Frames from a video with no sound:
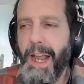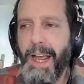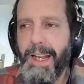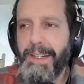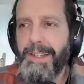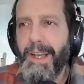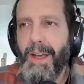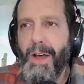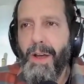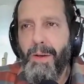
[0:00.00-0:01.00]
And
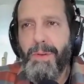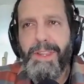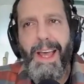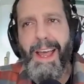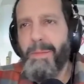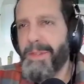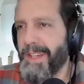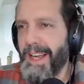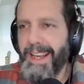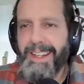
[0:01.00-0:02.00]
with the
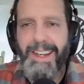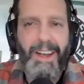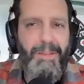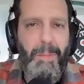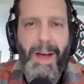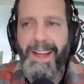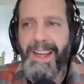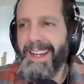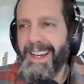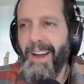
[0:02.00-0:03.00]
Amazon knife
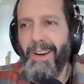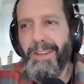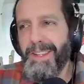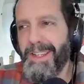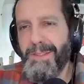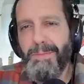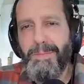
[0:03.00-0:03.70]
buying and all these